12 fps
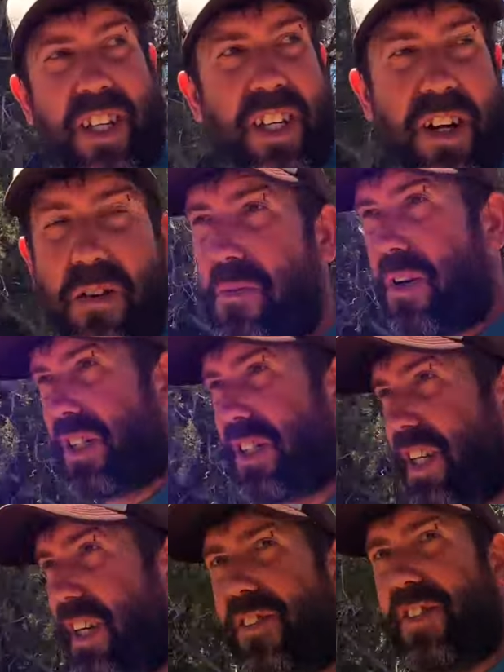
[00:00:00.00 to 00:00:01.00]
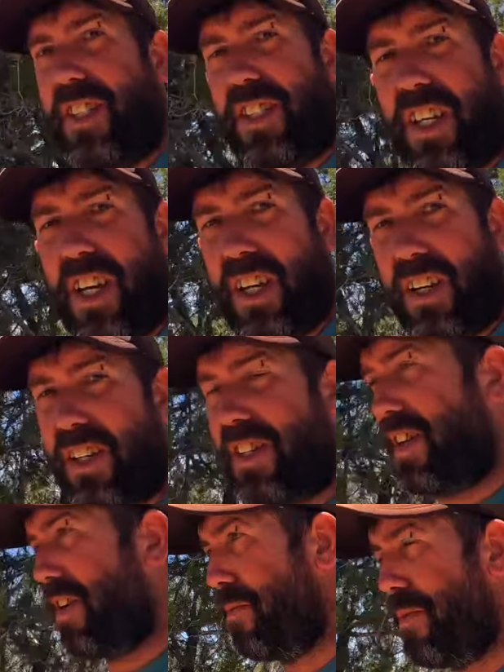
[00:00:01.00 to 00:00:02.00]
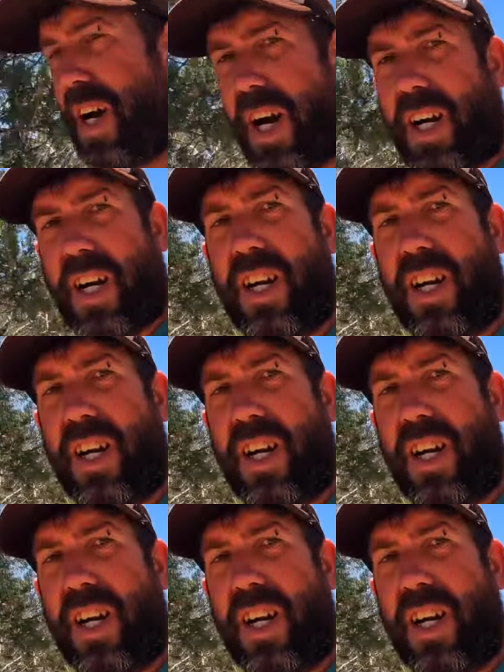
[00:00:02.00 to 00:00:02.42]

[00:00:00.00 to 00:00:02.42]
got much left until I gotta turn back.